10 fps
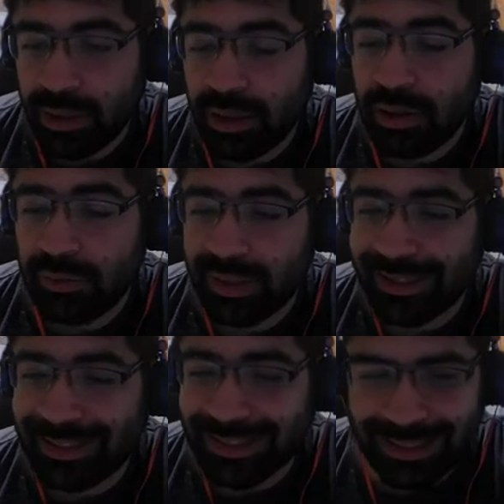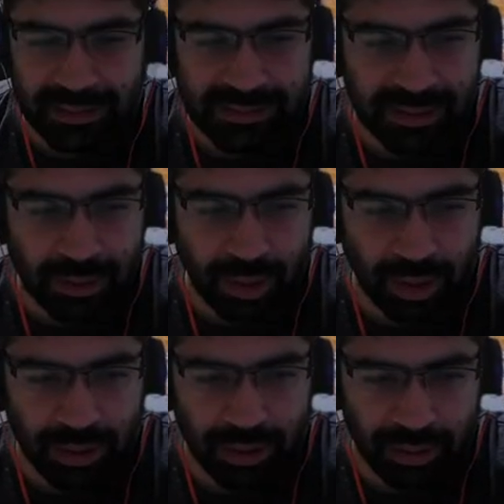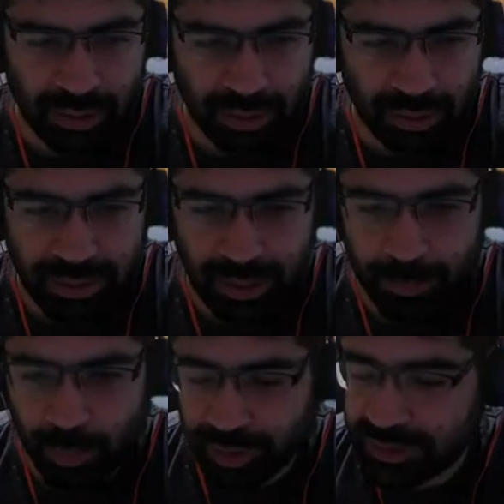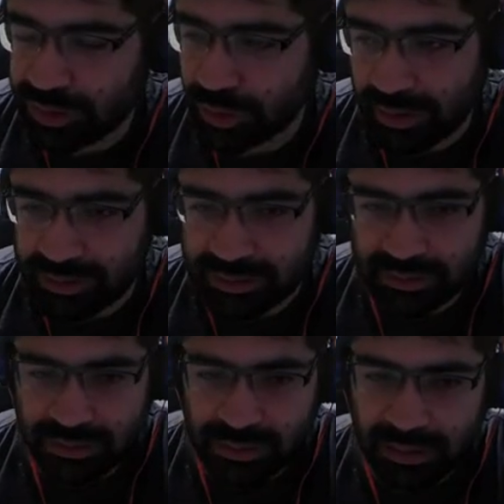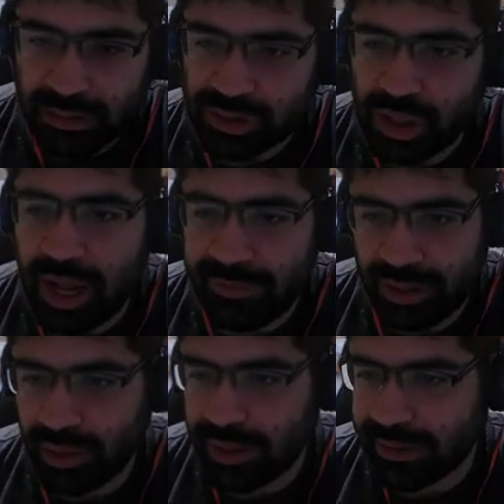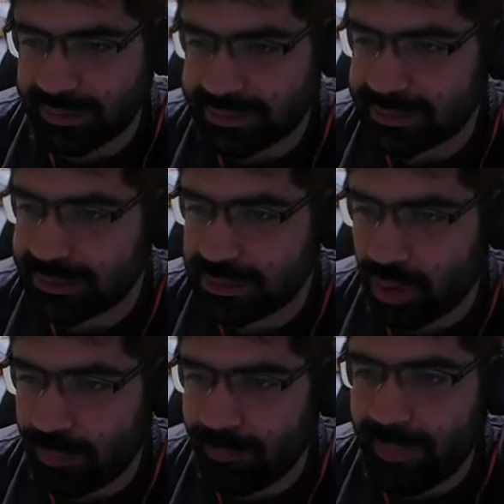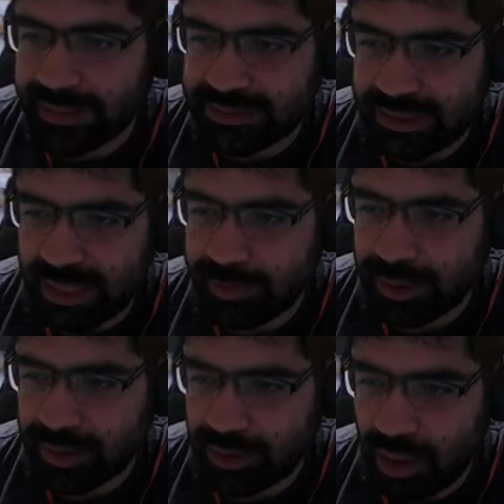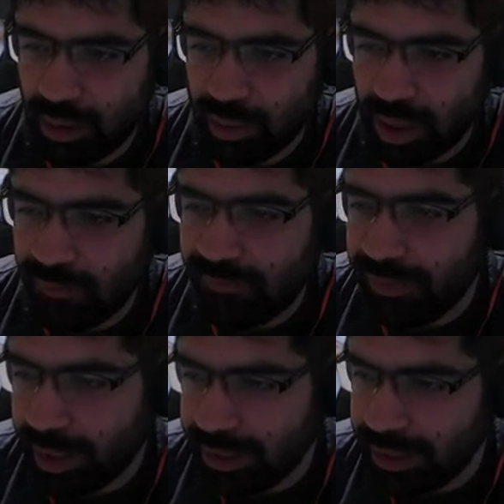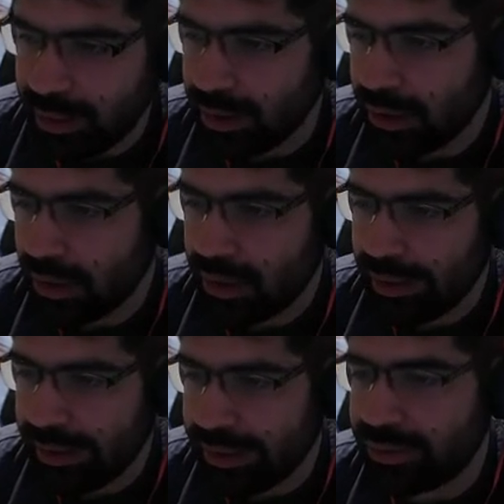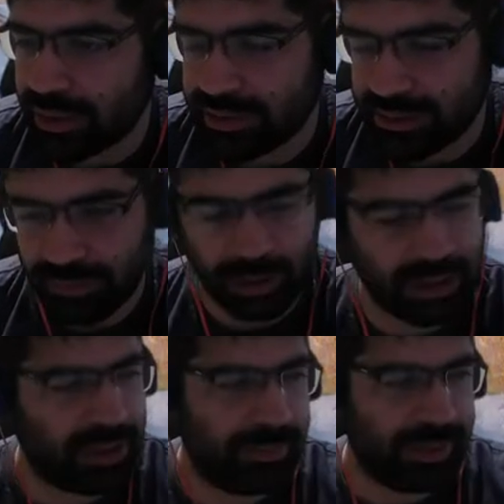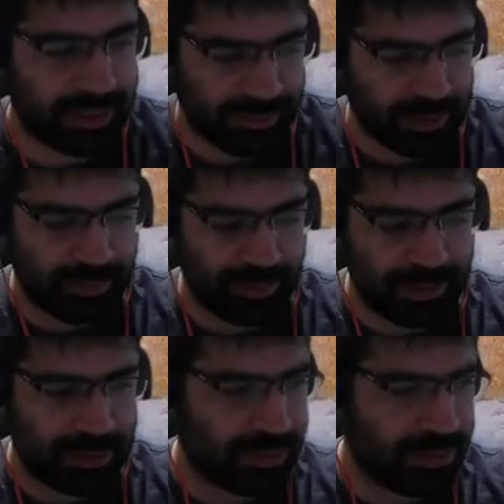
with a DNS record that points to this. So have a look at this. It's called Magic IP in Cloud, a very interesting vulnerability in my opinion.